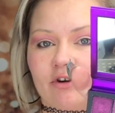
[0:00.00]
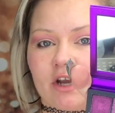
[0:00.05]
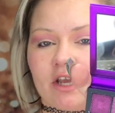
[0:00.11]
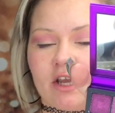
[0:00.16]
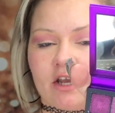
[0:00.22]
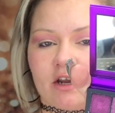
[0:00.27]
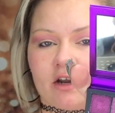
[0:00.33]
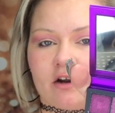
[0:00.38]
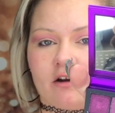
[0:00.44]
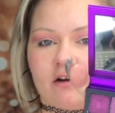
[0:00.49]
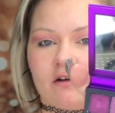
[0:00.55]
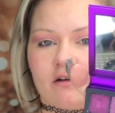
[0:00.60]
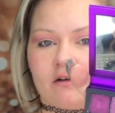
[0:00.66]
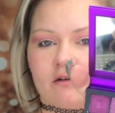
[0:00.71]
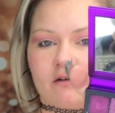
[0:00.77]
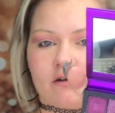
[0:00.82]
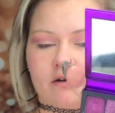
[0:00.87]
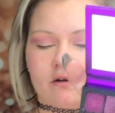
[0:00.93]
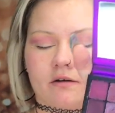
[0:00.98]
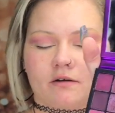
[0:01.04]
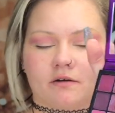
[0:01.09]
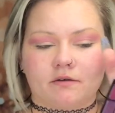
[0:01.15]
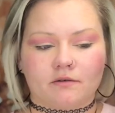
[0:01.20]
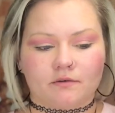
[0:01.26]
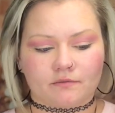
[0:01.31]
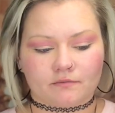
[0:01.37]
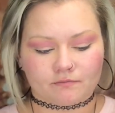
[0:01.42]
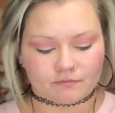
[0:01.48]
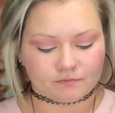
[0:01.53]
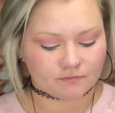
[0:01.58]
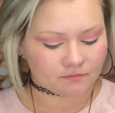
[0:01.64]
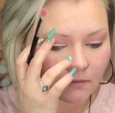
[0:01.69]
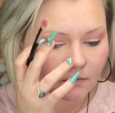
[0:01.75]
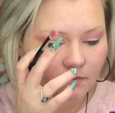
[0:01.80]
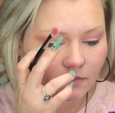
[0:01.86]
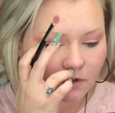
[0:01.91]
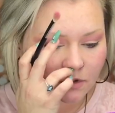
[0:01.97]
right here.
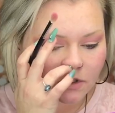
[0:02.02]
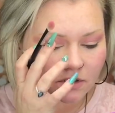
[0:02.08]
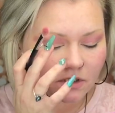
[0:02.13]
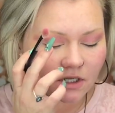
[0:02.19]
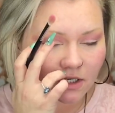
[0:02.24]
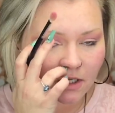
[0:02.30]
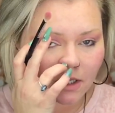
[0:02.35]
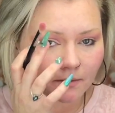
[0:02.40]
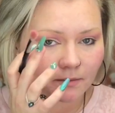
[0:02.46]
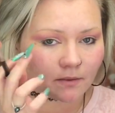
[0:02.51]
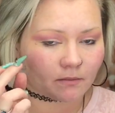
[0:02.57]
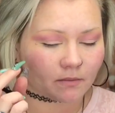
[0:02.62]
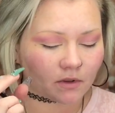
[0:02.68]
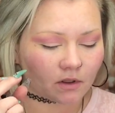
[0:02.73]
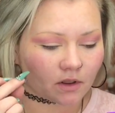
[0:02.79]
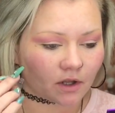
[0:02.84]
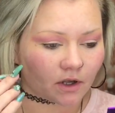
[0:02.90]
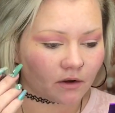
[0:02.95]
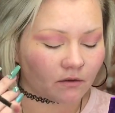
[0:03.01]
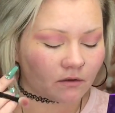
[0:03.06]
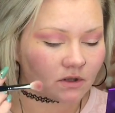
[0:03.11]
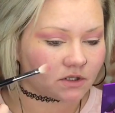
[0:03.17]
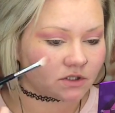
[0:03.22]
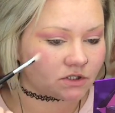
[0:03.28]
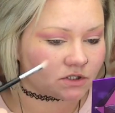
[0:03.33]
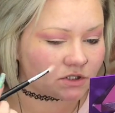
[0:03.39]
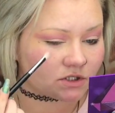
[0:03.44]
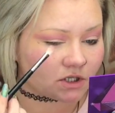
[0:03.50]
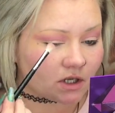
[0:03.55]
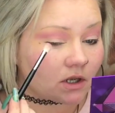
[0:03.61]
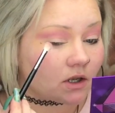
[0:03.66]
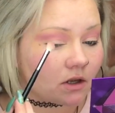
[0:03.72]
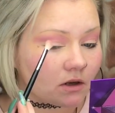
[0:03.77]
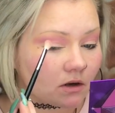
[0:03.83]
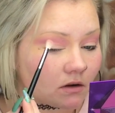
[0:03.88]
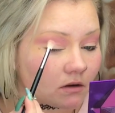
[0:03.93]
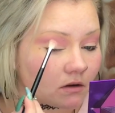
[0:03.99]
And we're just going to keep it below this
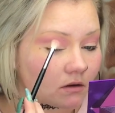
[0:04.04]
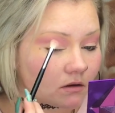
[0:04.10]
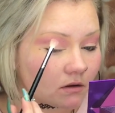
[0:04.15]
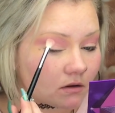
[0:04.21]
shade.